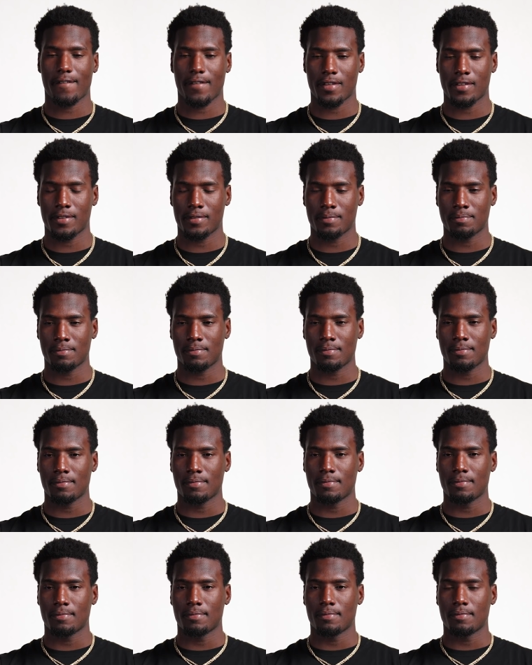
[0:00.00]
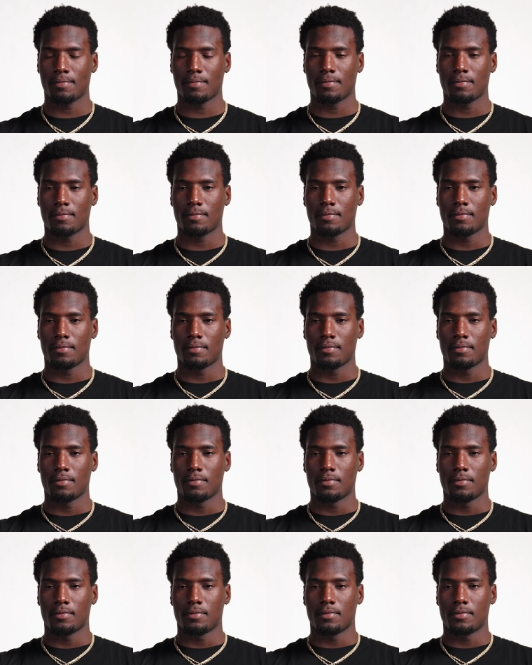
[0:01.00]

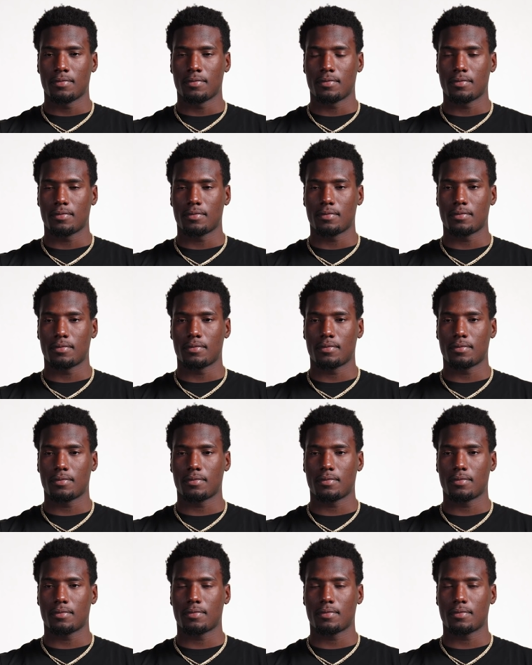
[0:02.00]
No one is speaking in this clip.